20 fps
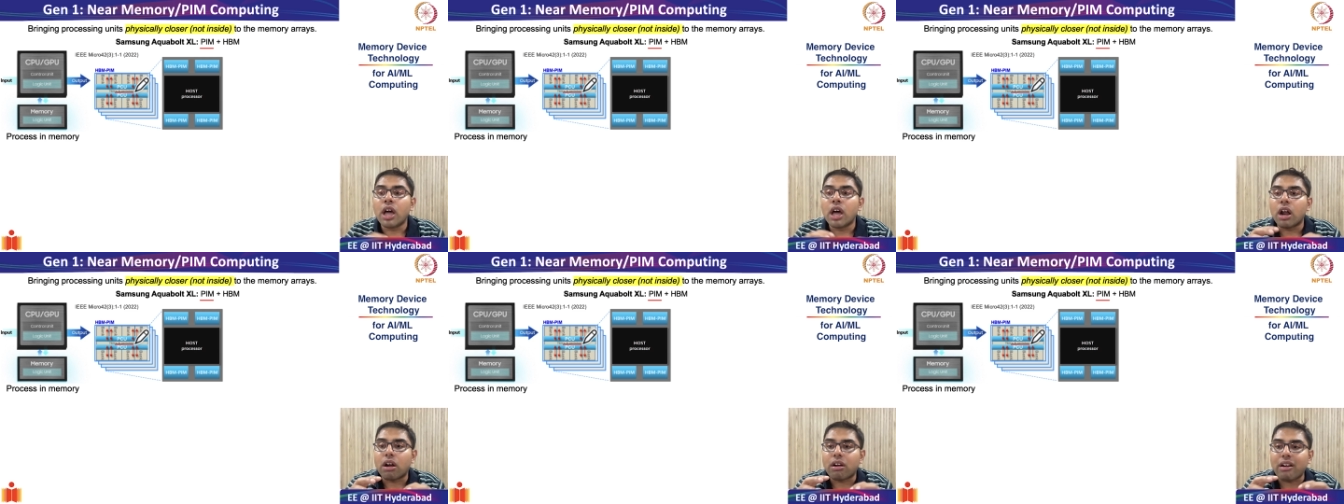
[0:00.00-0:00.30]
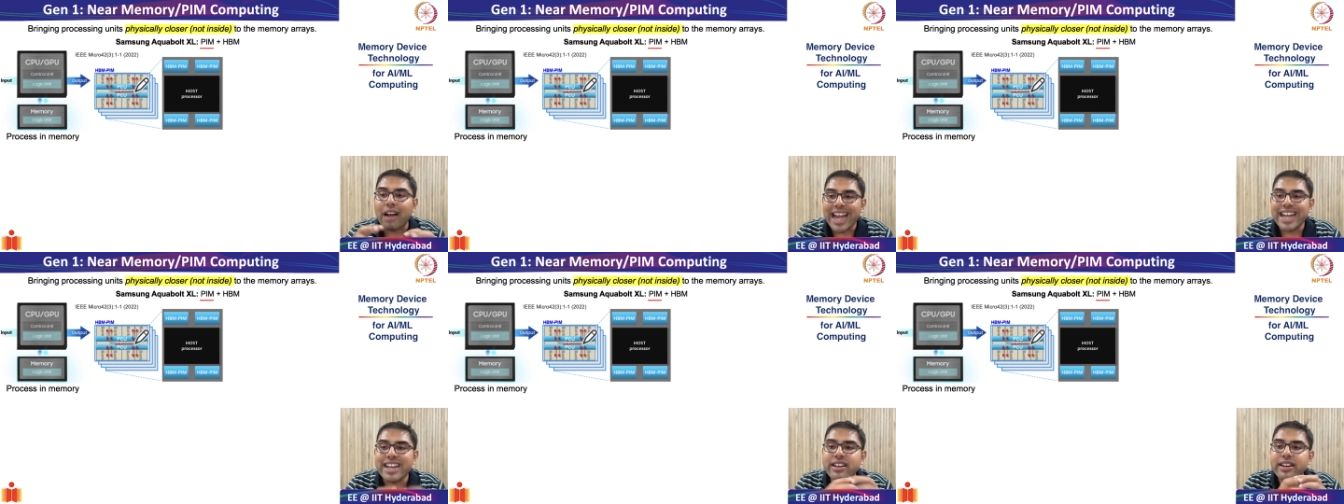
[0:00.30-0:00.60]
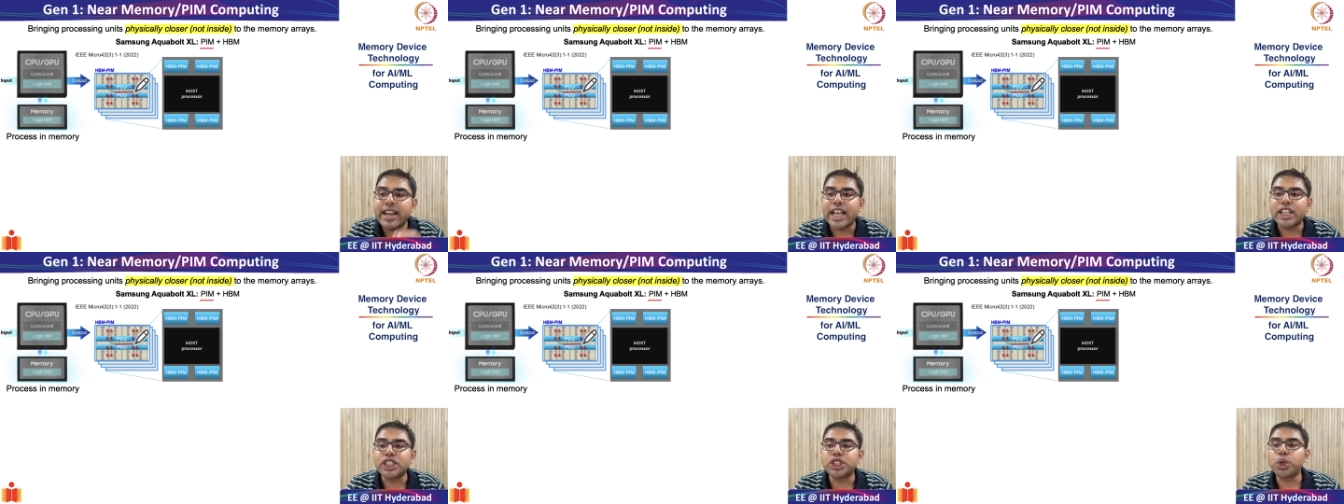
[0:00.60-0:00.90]
right
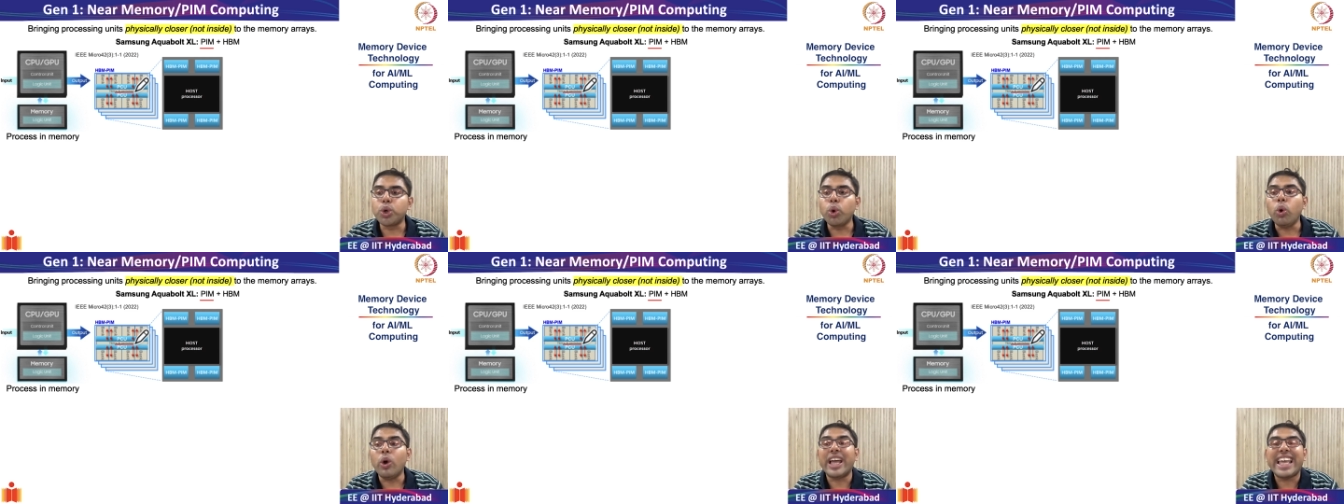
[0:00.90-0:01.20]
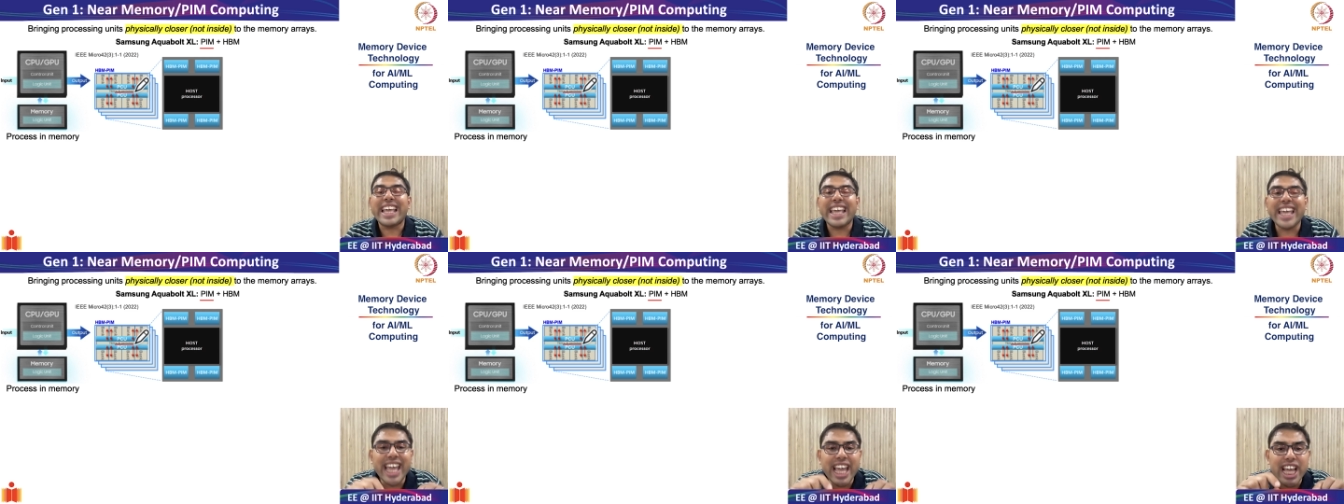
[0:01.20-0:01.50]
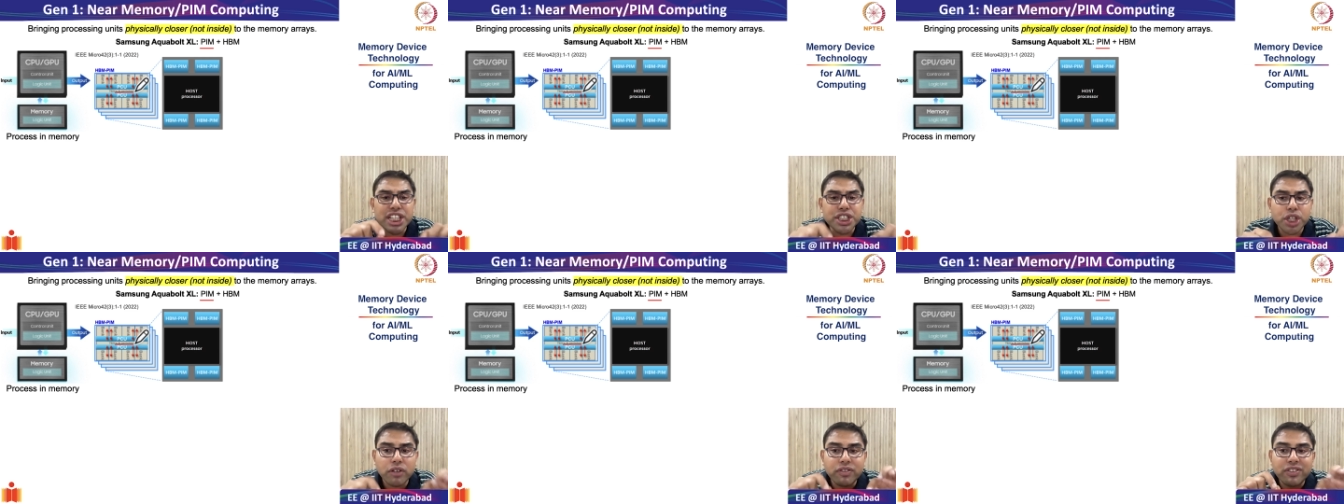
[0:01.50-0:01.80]
next to
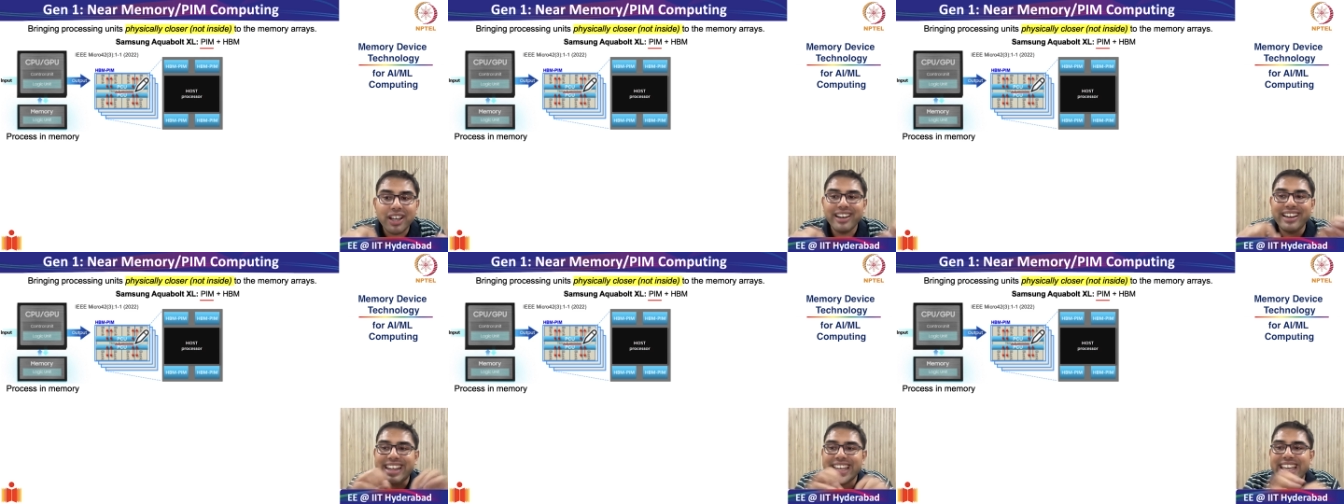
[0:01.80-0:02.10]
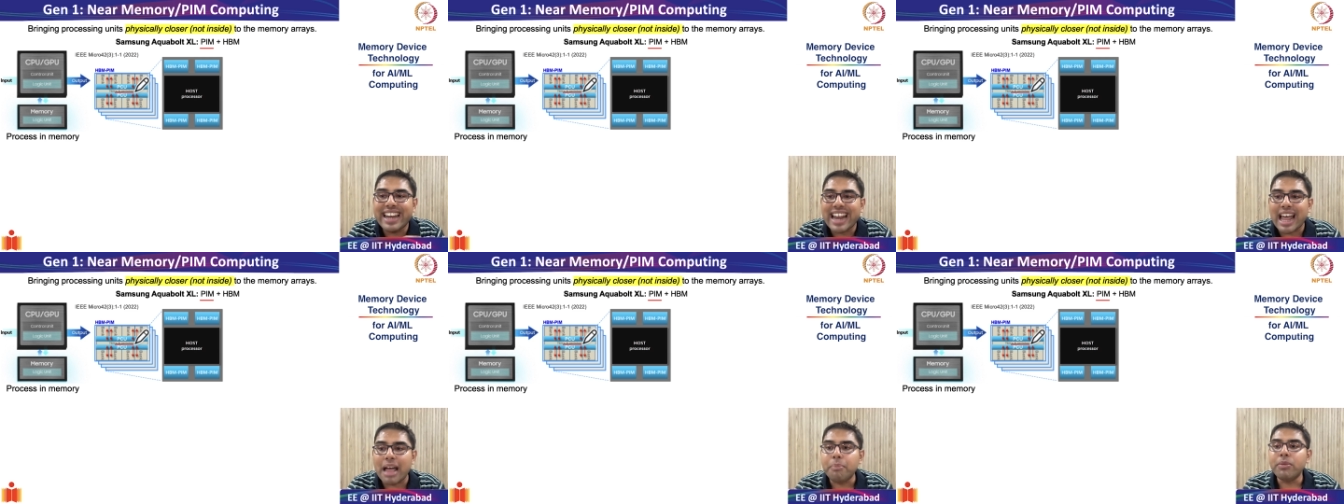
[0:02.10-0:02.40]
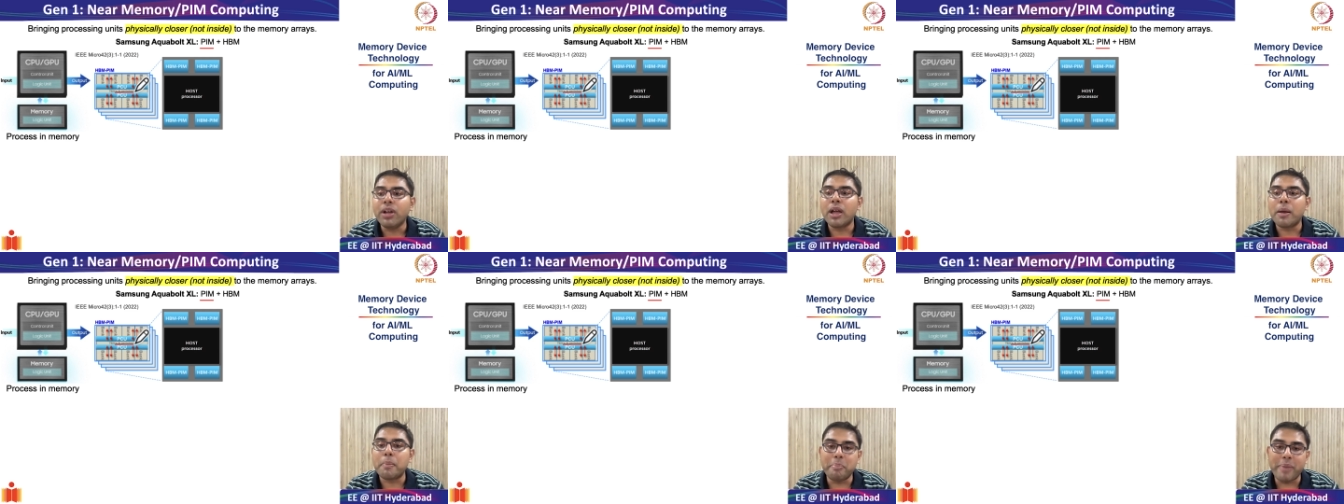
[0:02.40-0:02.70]
each of the
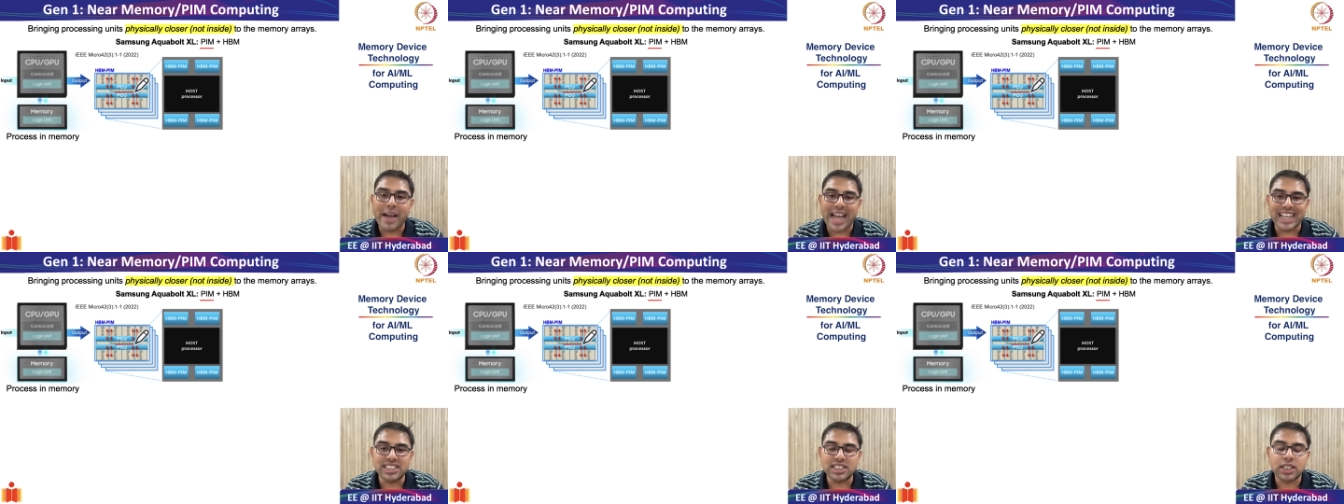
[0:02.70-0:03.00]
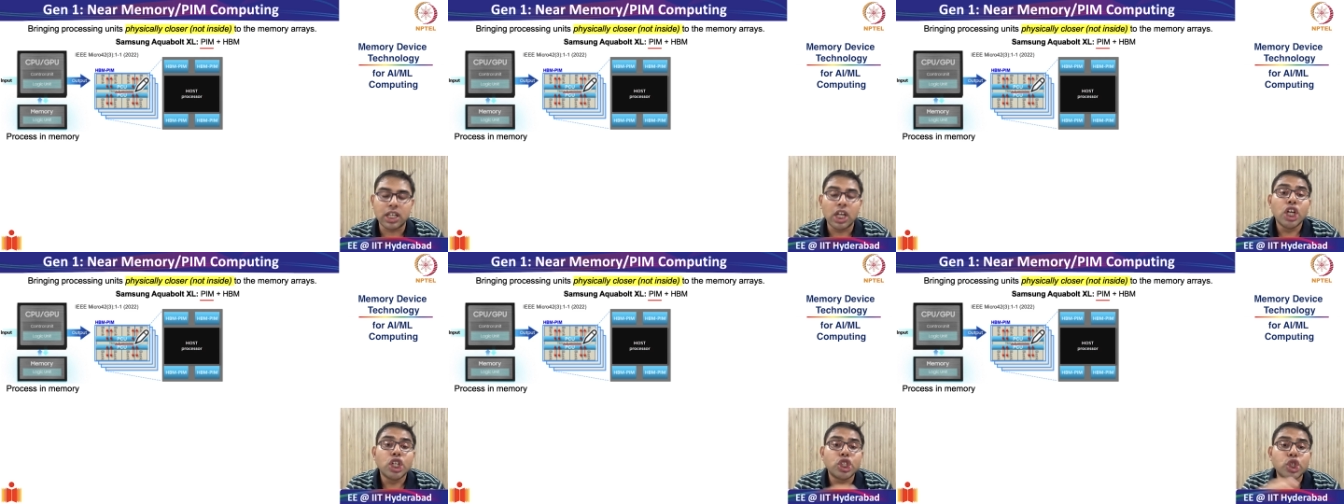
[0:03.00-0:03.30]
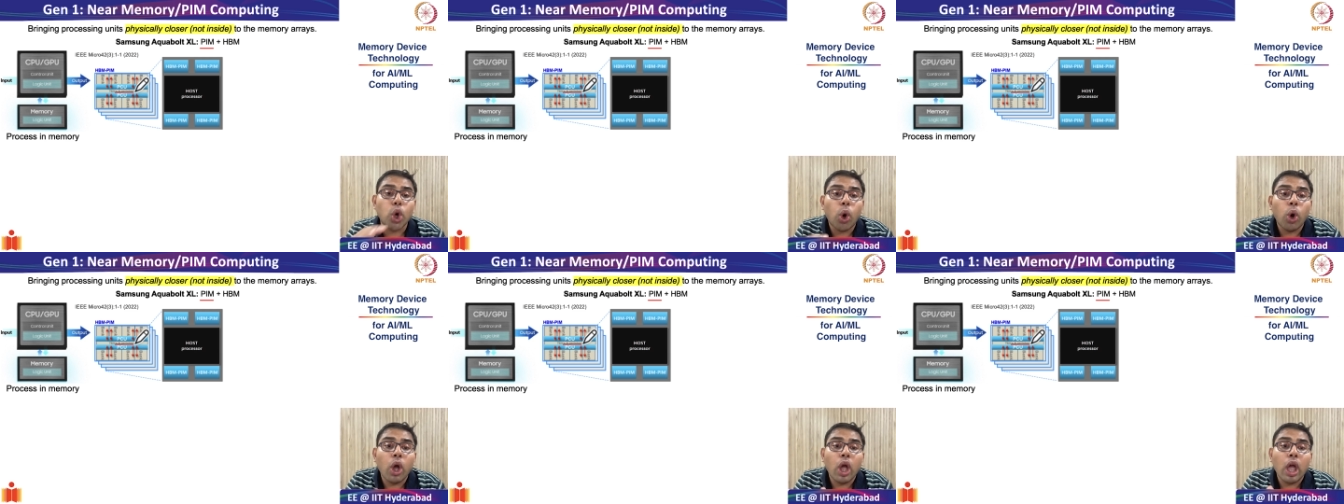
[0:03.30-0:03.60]
DRAM banks.
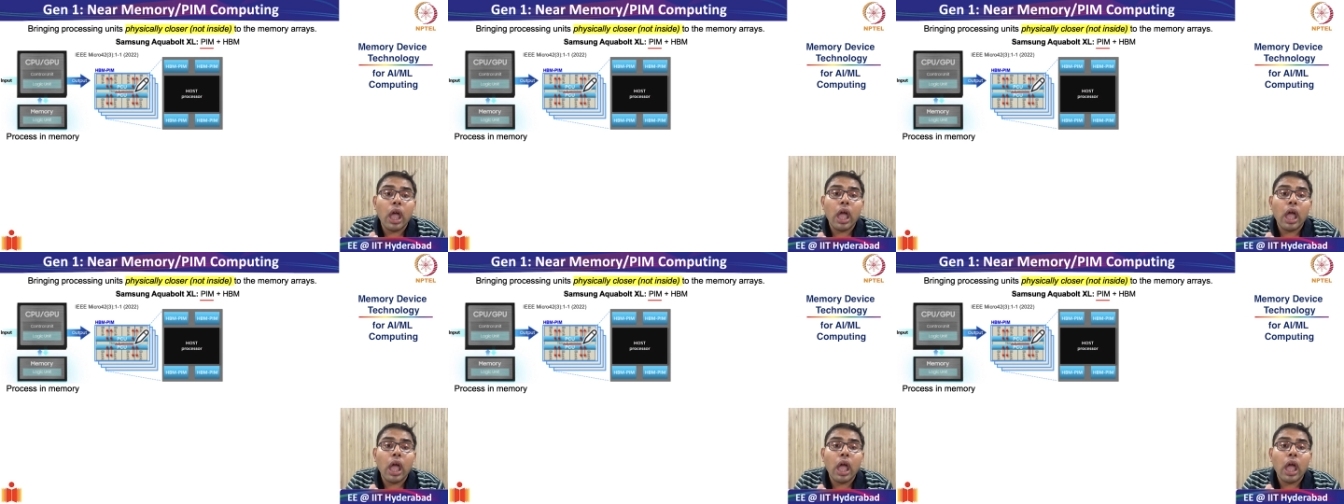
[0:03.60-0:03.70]
So